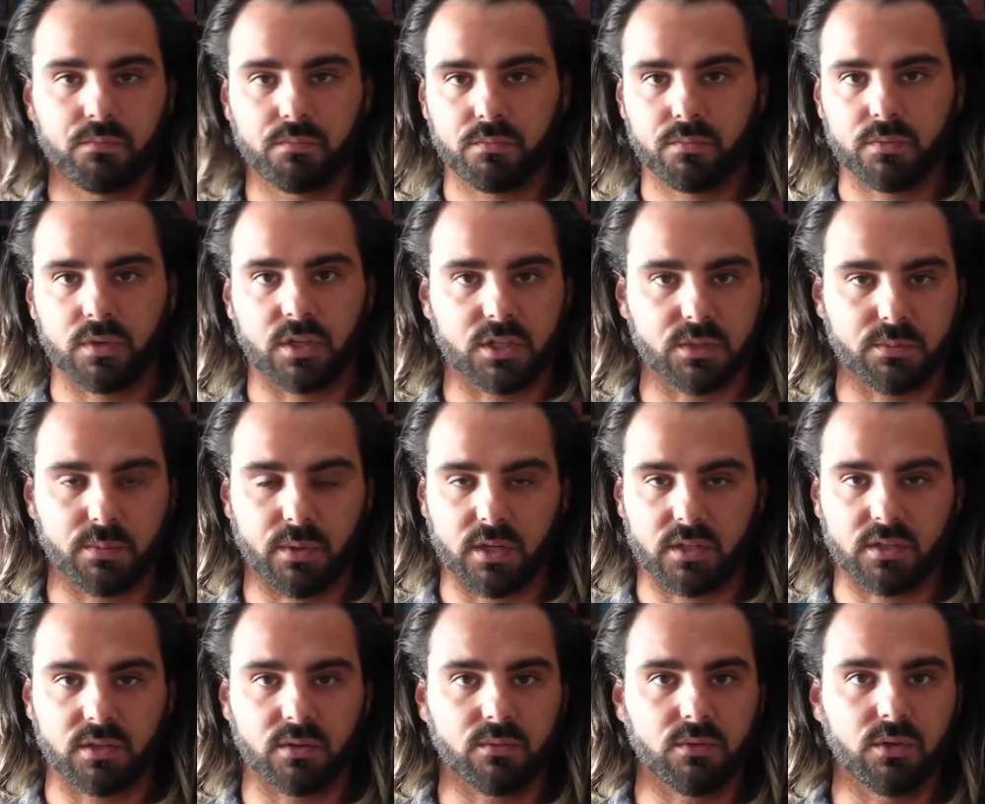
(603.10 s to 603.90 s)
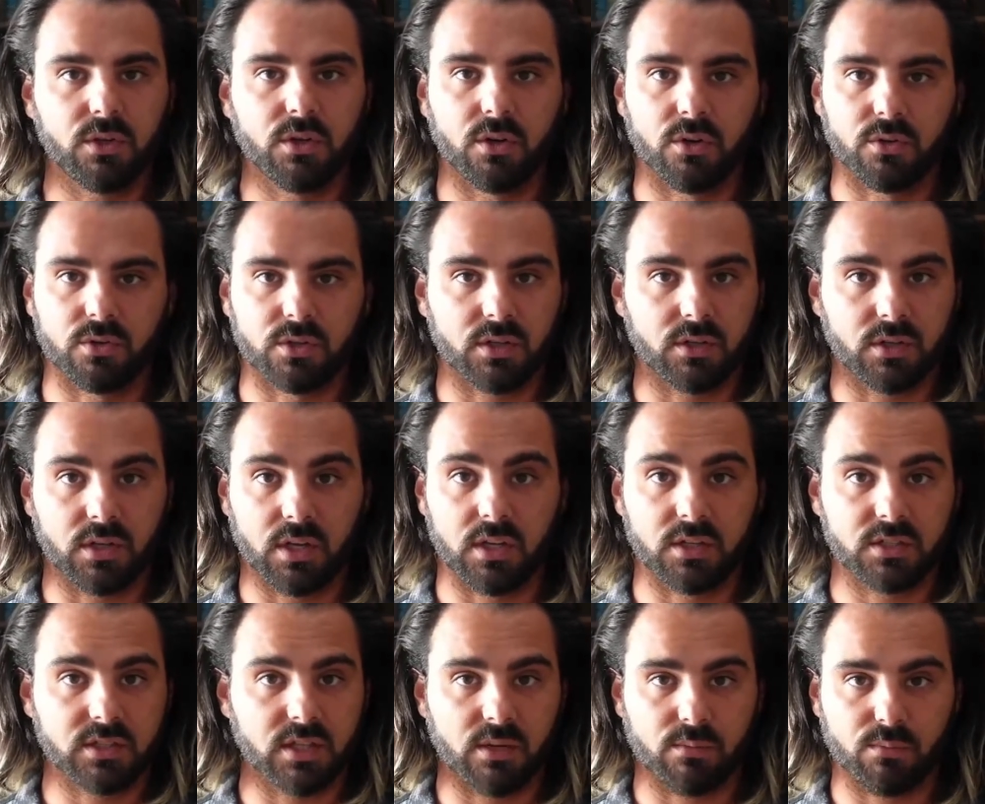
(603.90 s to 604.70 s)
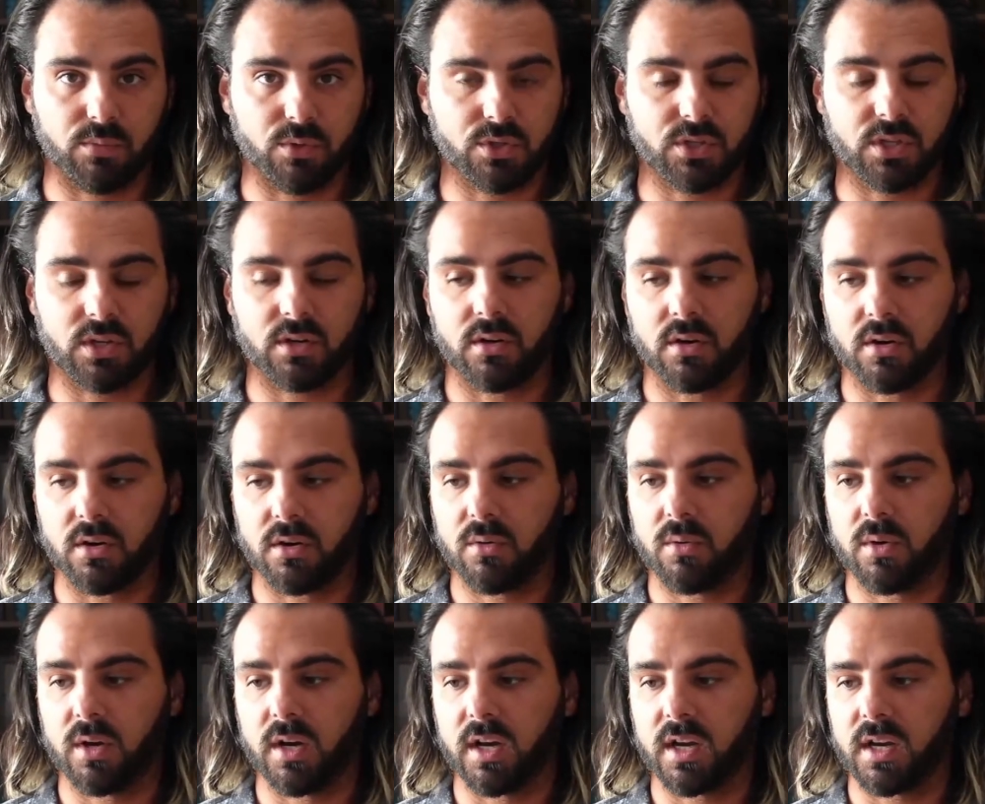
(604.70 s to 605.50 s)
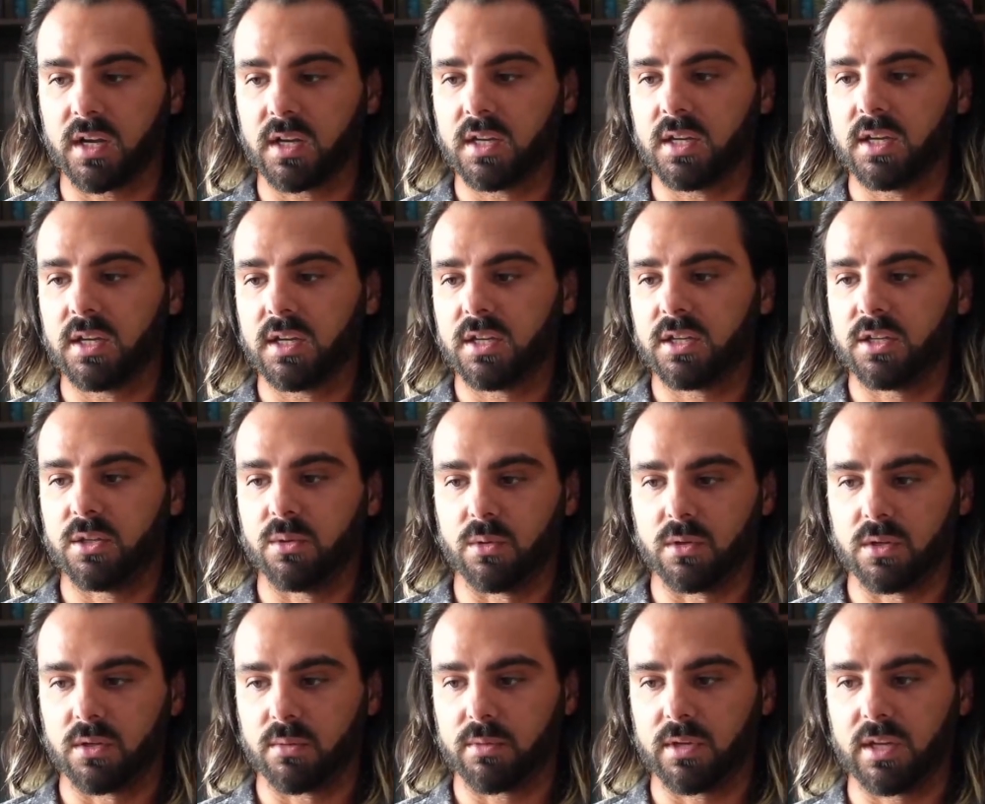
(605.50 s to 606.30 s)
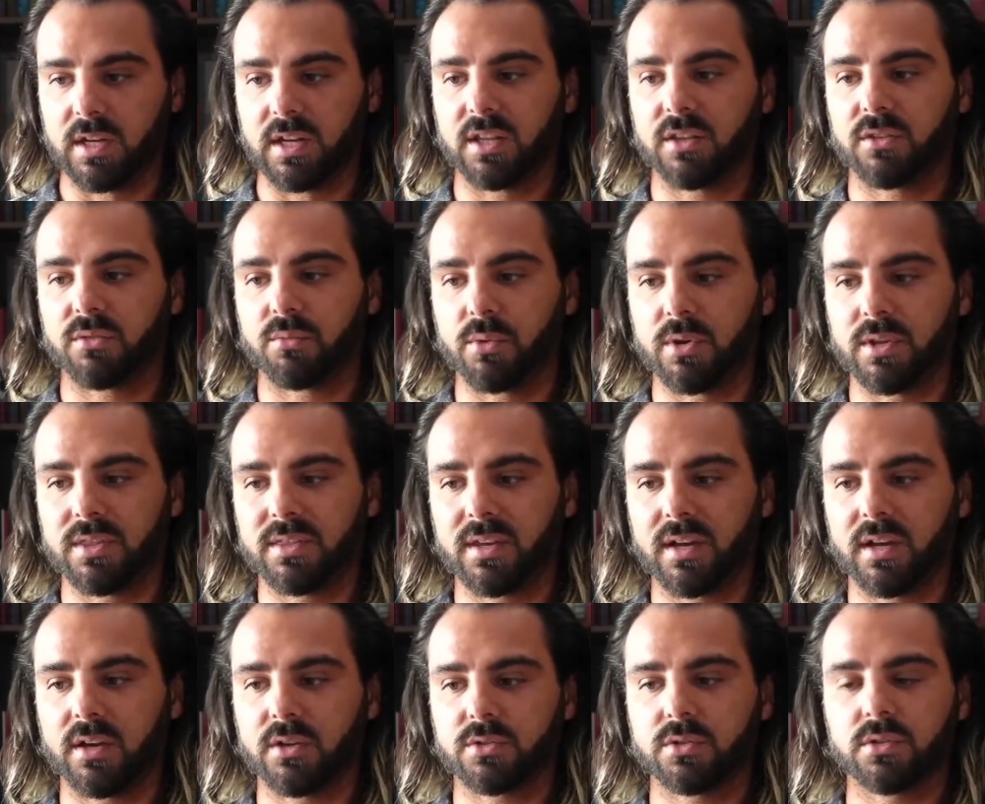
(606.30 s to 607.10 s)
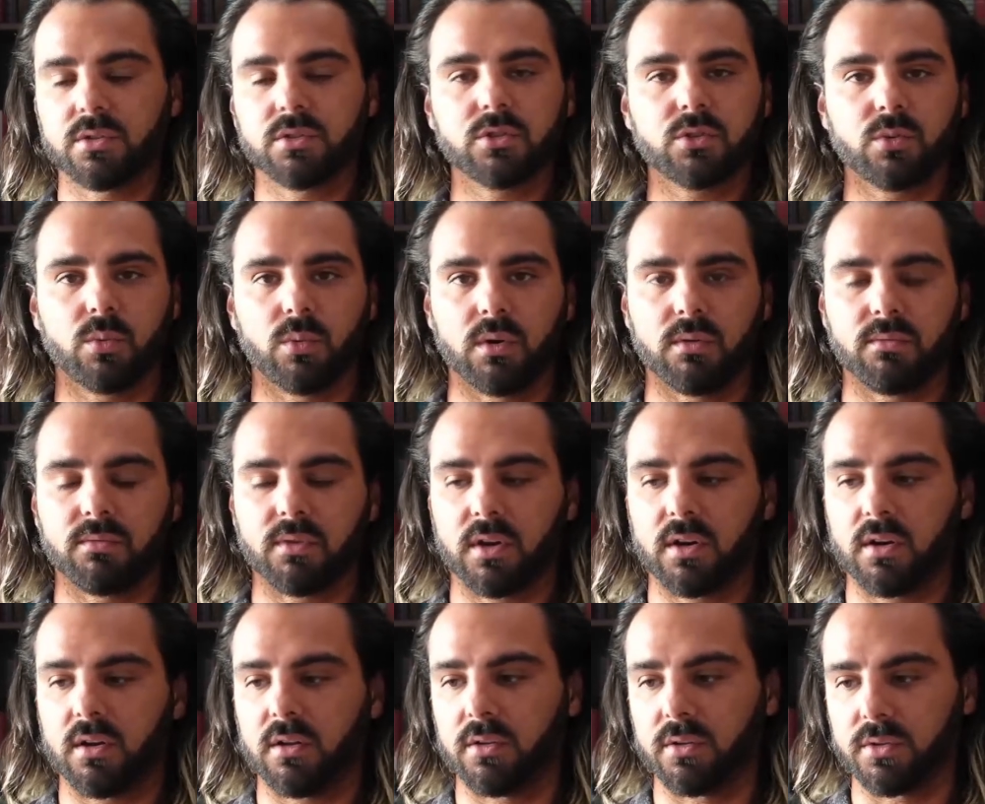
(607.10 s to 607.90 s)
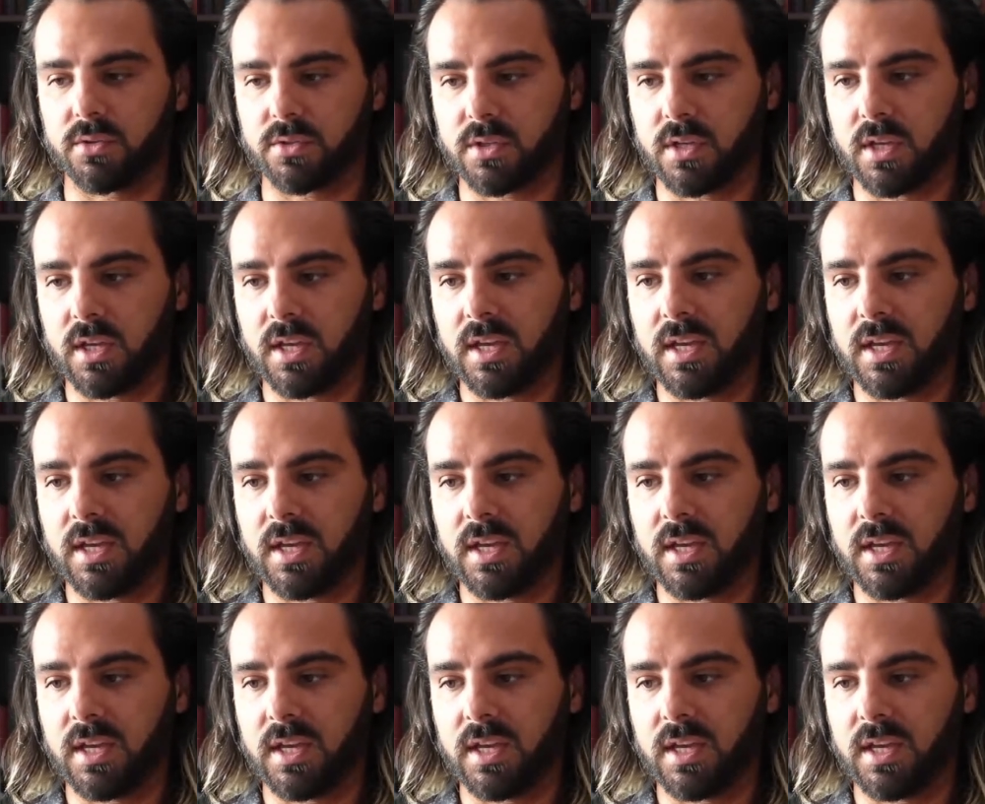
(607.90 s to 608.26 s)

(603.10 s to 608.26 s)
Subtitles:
expected, to get 10% ROI. You end up getting $3,025.